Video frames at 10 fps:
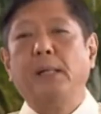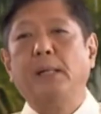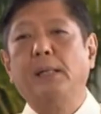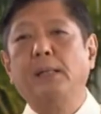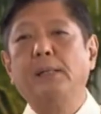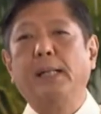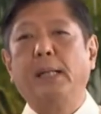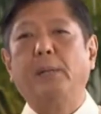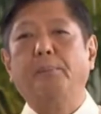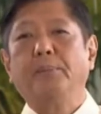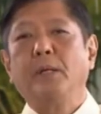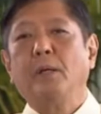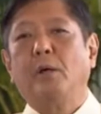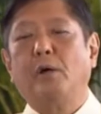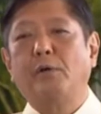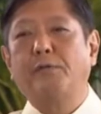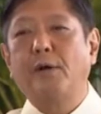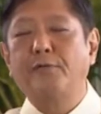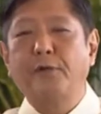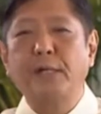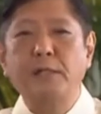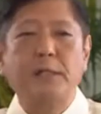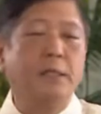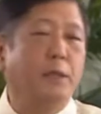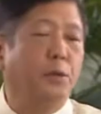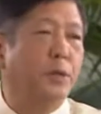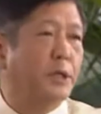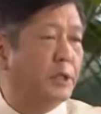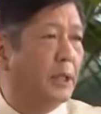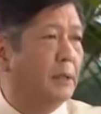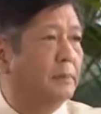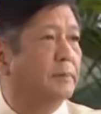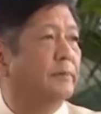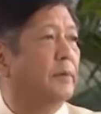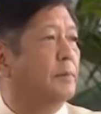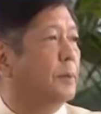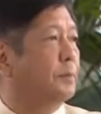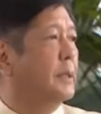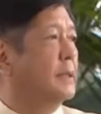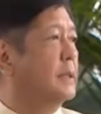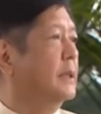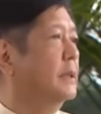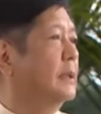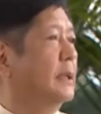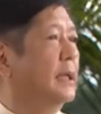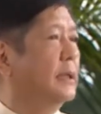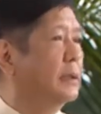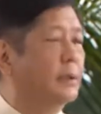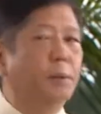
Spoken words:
and the help of our friends in Indonesia, from the President and